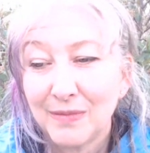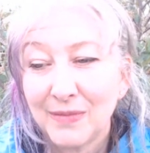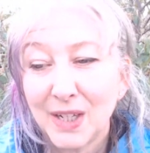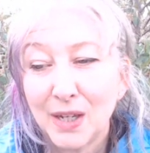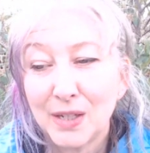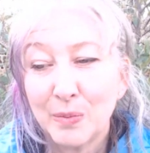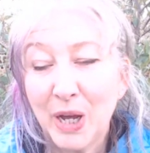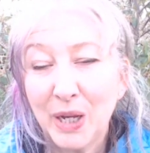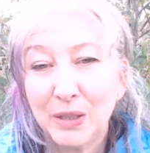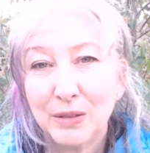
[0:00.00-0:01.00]
A
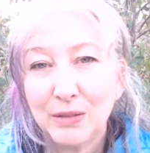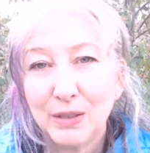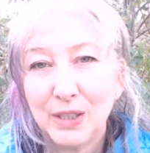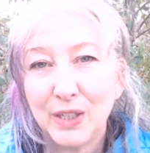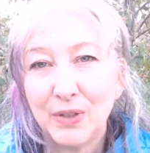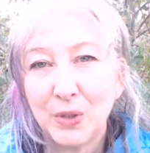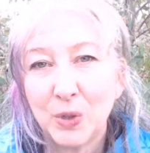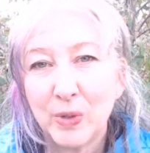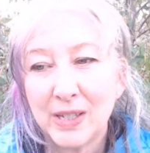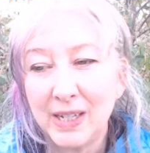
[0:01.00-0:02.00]
smile, given or
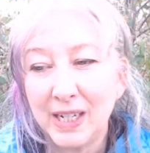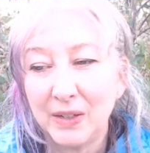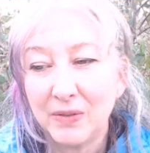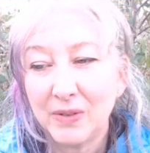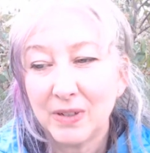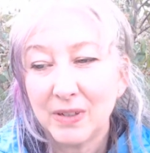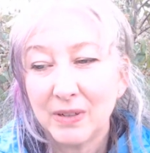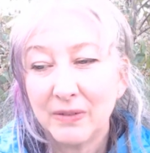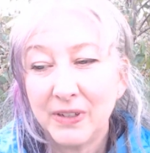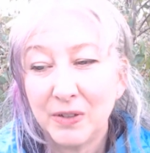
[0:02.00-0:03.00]
received,
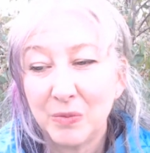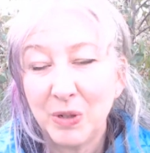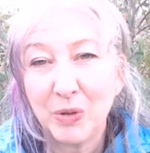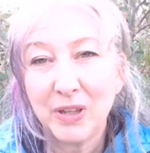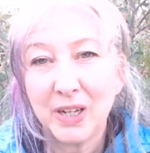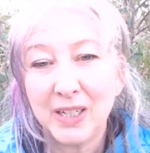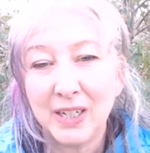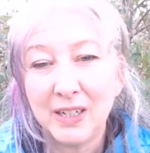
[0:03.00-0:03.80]
fills me with honeyed